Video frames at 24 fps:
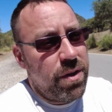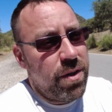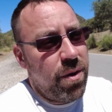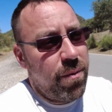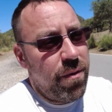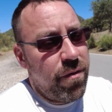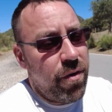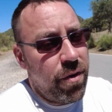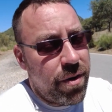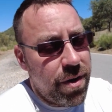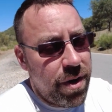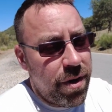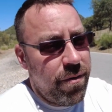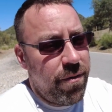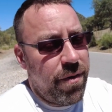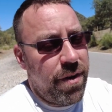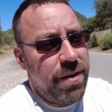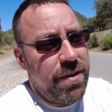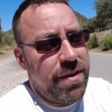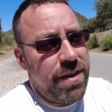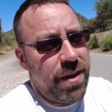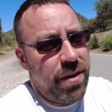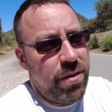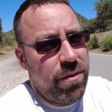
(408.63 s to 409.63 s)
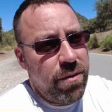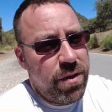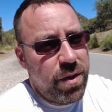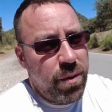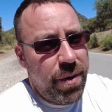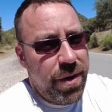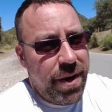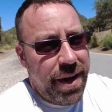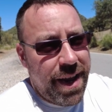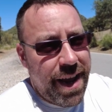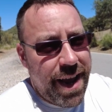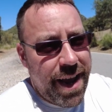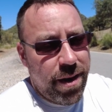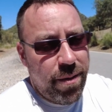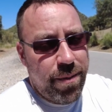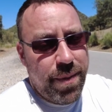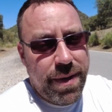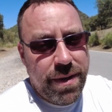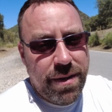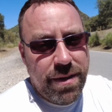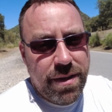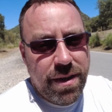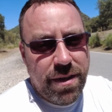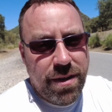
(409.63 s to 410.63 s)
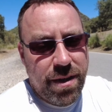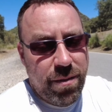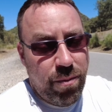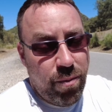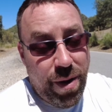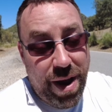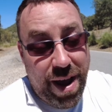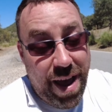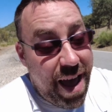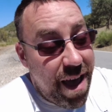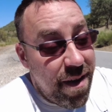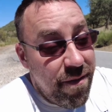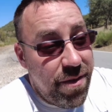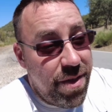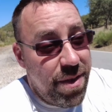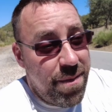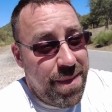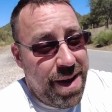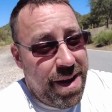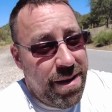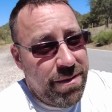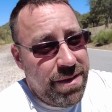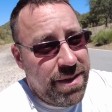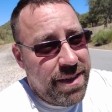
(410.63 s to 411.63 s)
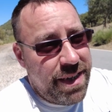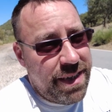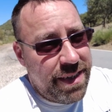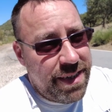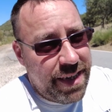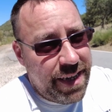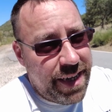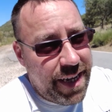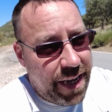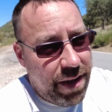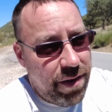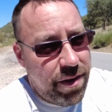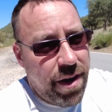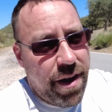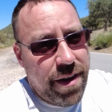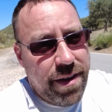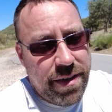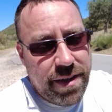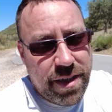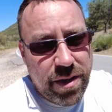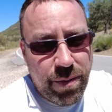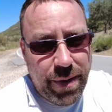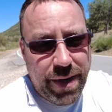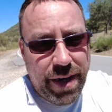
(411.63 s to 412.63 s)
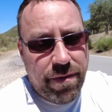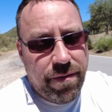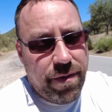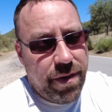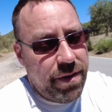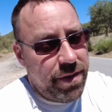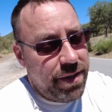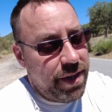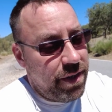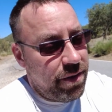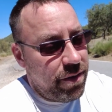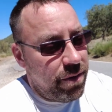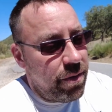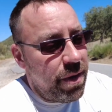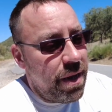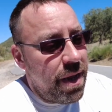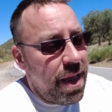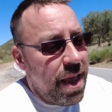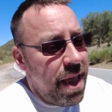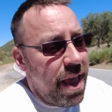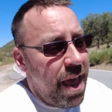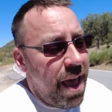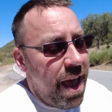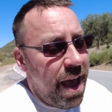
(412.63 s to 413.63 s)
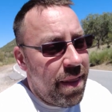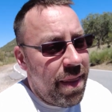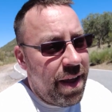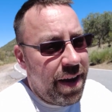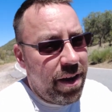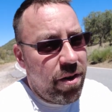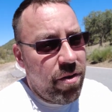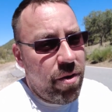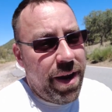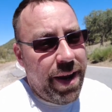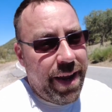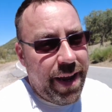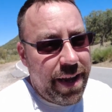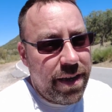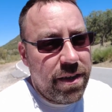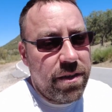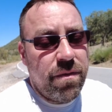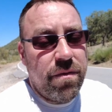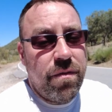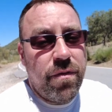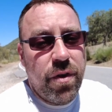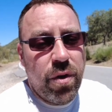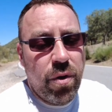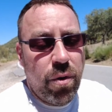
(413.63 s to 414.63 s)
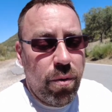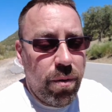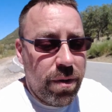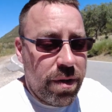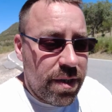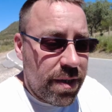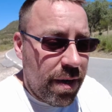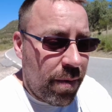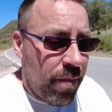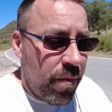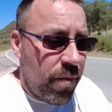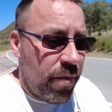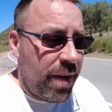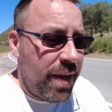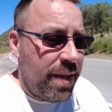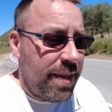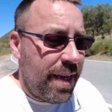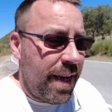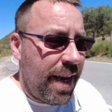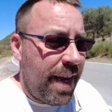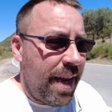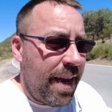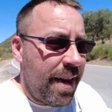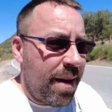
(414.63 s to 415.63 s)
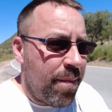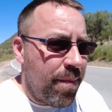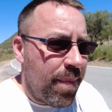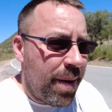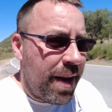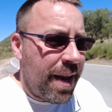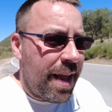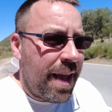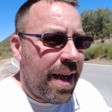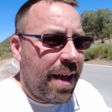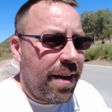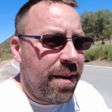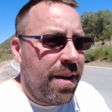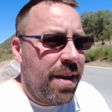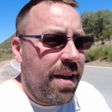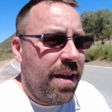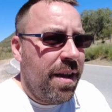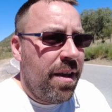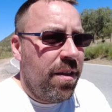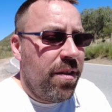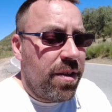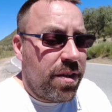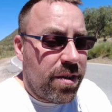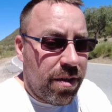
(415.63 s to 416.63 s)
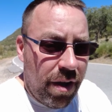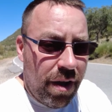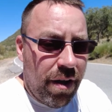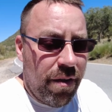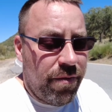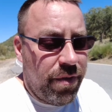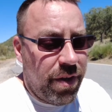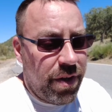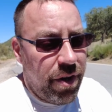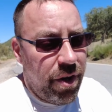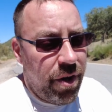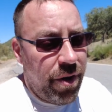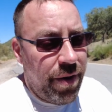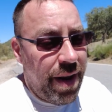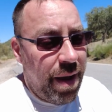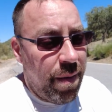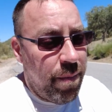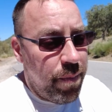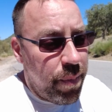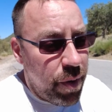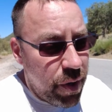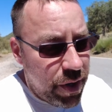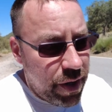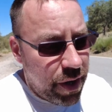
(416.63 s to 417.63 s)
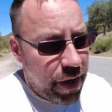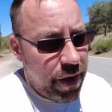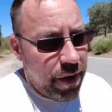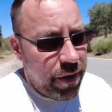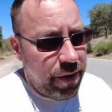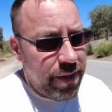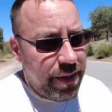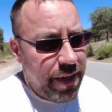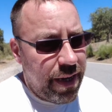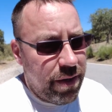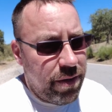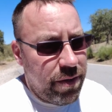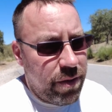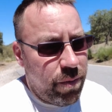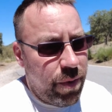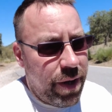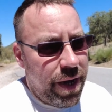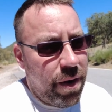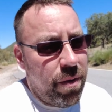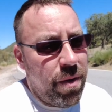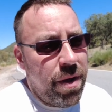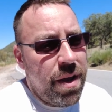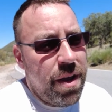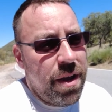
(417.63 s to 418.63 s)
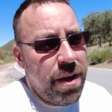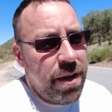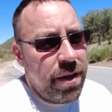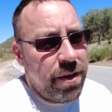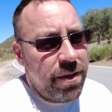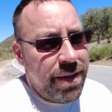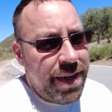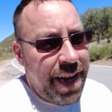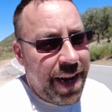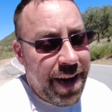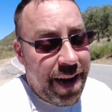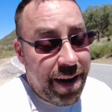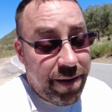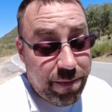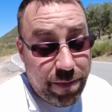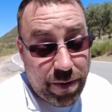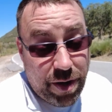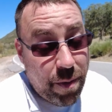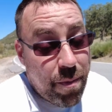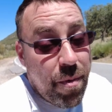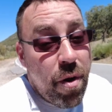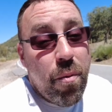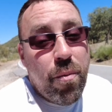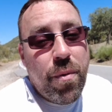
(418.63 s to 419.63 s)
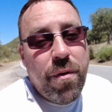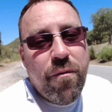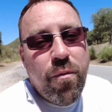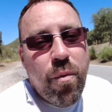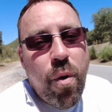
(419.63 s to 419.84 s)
So we've got no phone signal, so we're going to head up into wherever the mountains and keep going until we get phone signal, and then go and get some fuel, something to eat, and then plan this afternoon and book a hotel as well, and then come up with